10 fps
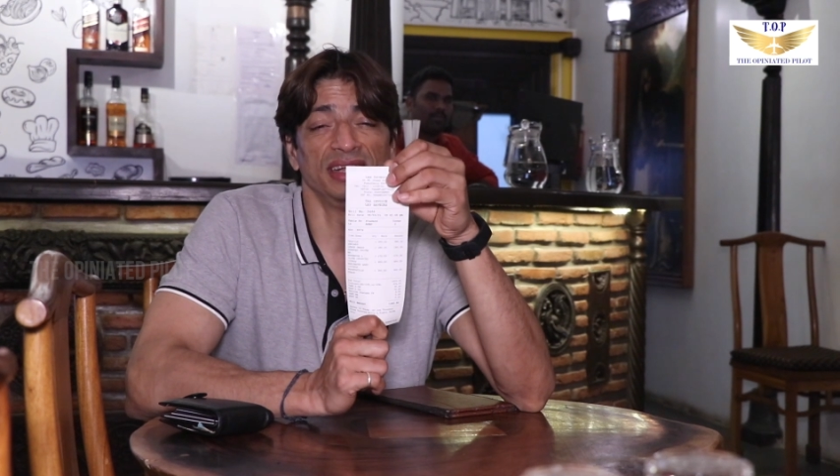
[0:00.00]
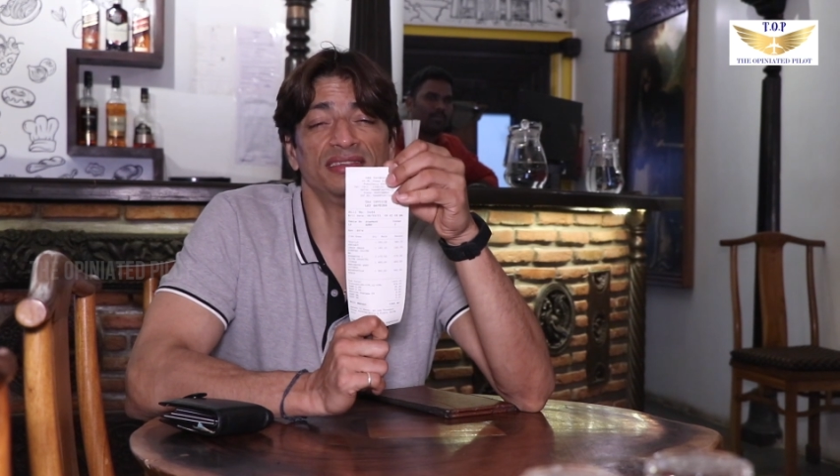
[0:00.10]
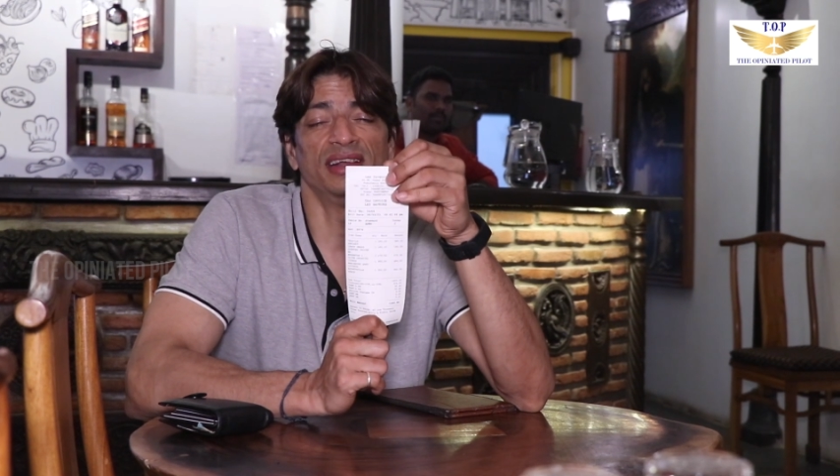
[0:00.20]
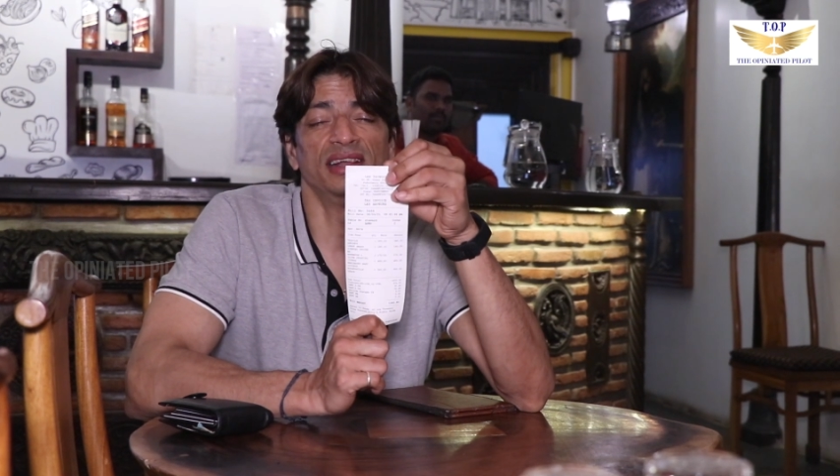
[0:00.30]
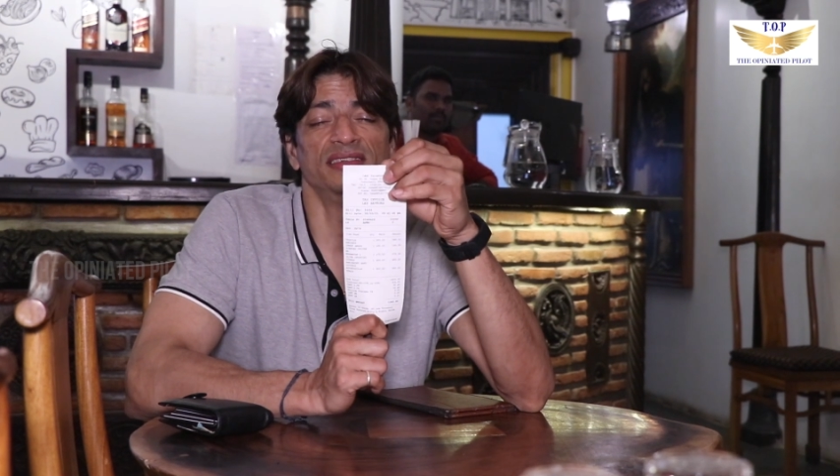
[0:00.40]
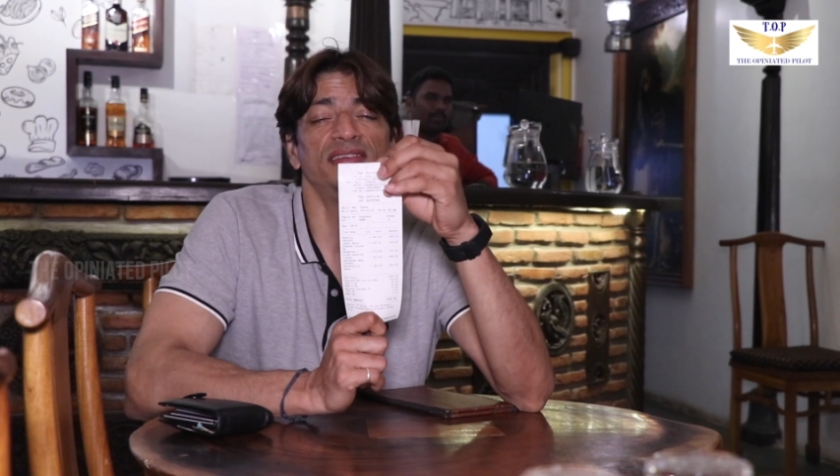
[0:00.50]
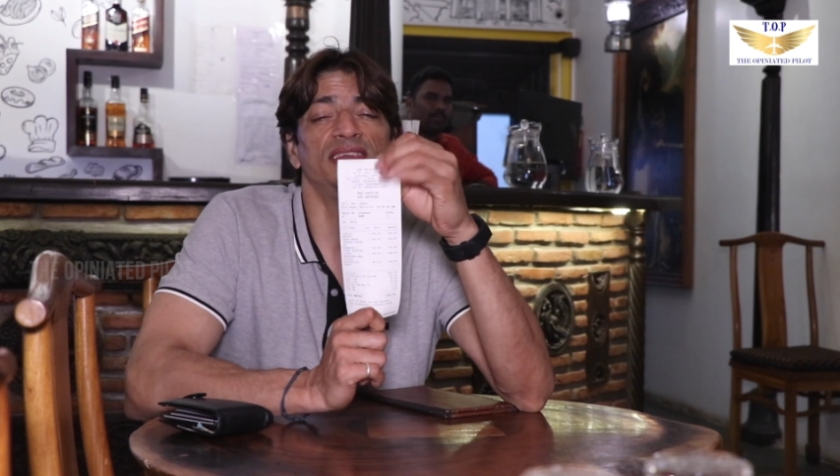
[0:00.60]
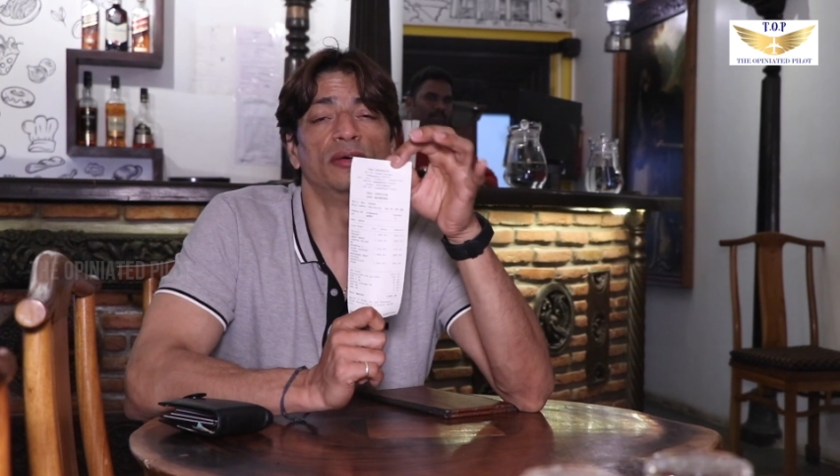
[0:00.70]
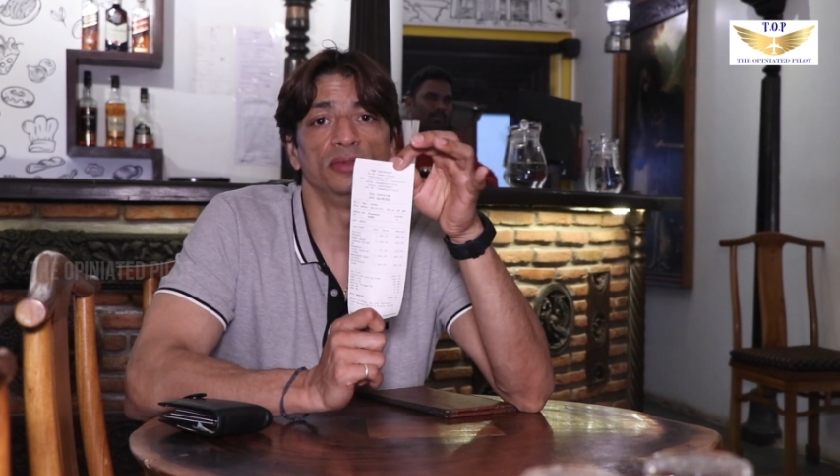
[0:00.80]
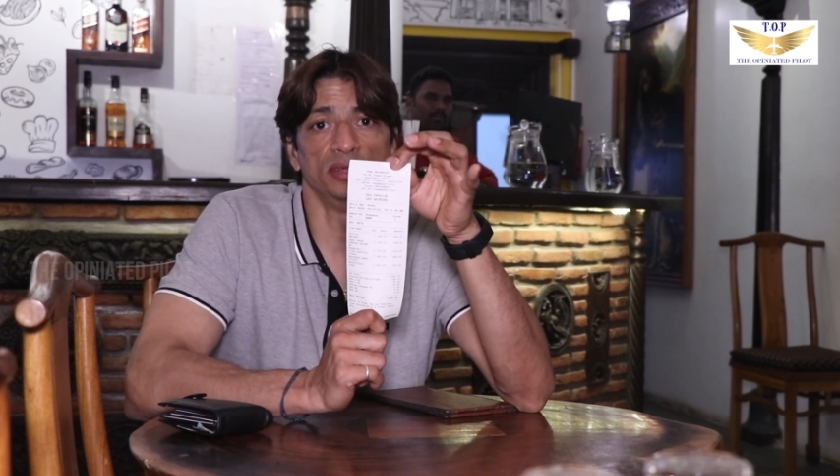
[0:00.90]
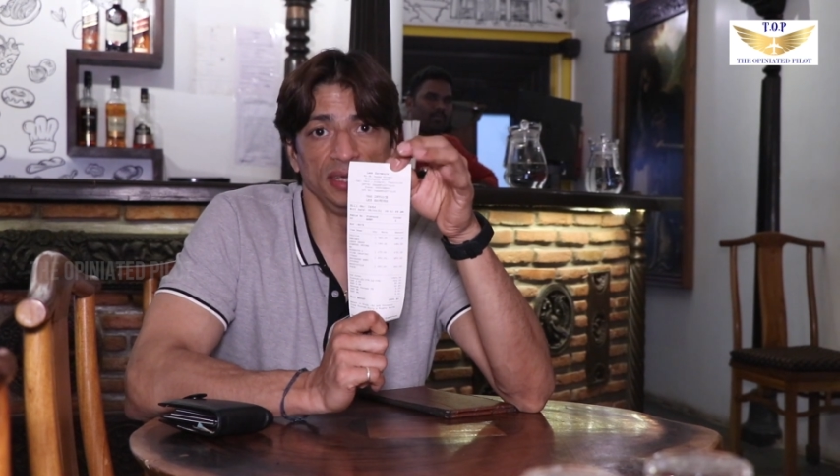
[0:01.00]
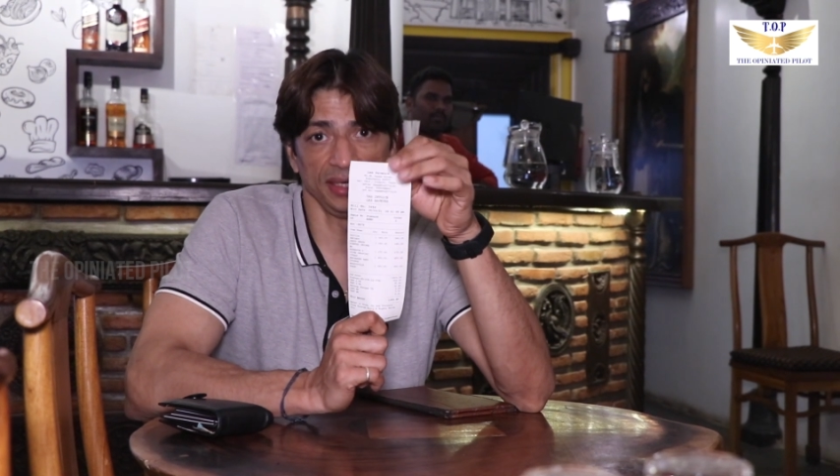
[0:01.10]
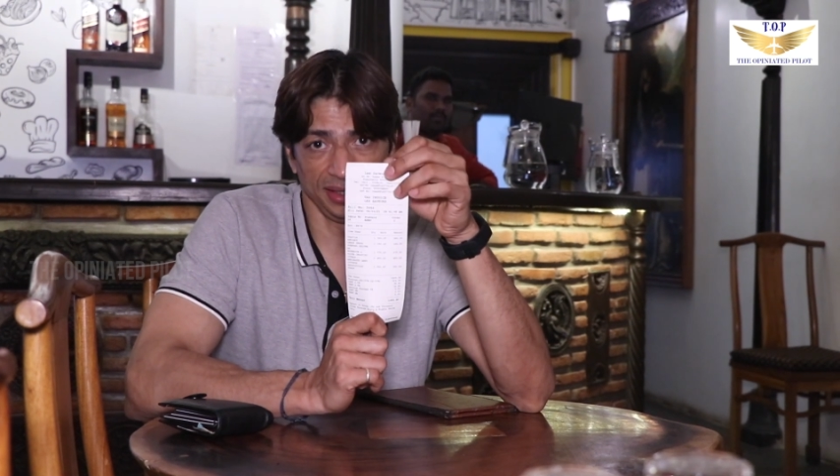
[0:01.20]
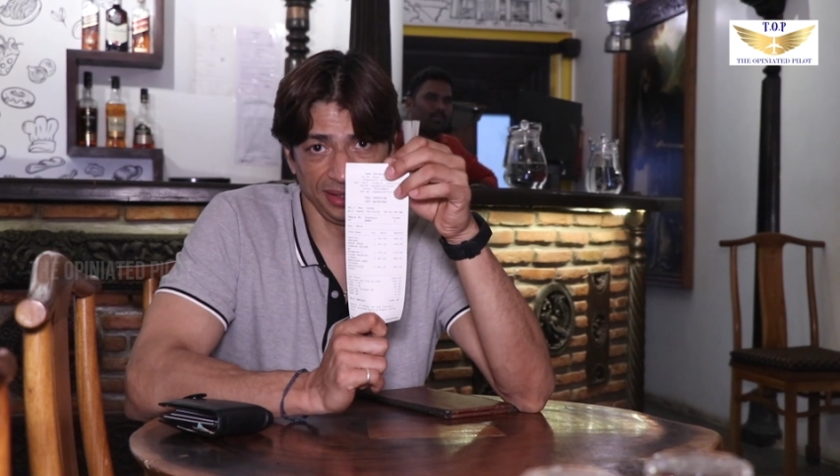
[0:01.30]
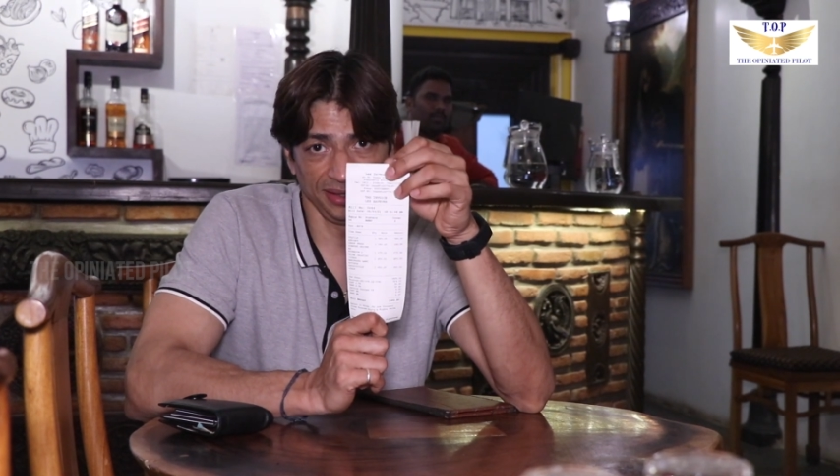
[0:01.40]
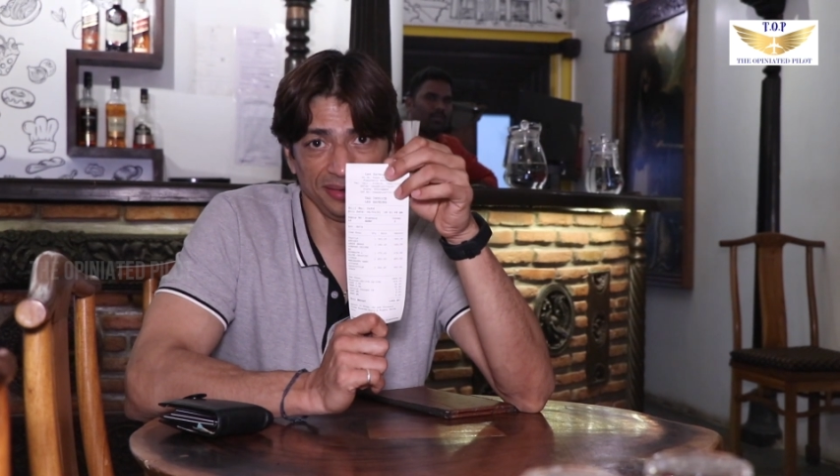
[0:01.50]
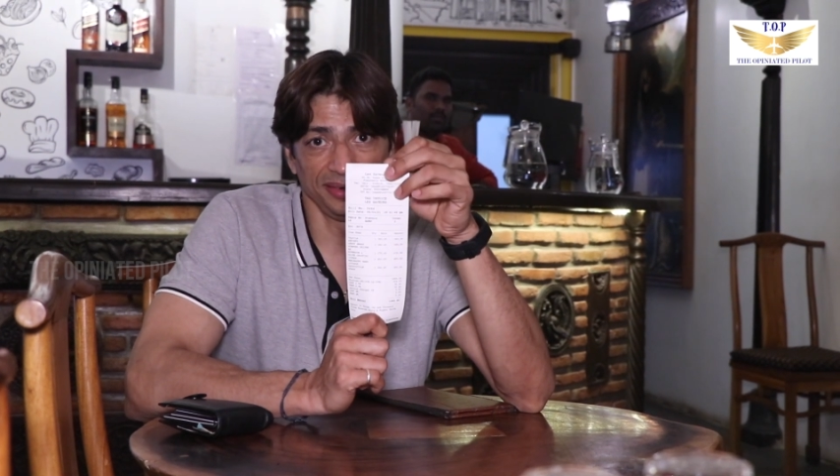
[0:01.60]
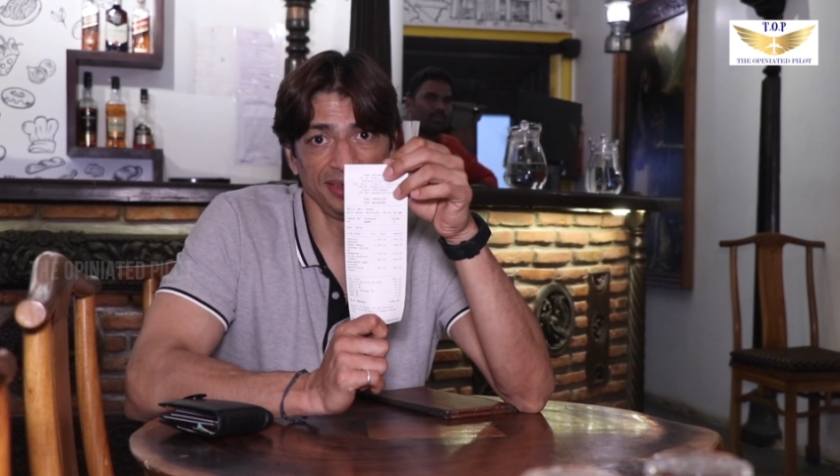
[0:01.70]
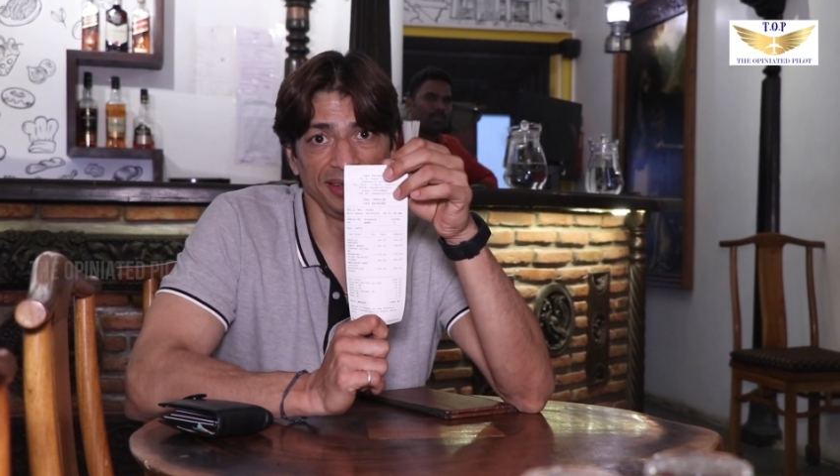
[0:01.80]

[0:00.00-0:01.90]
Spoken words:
It's astounding, you know.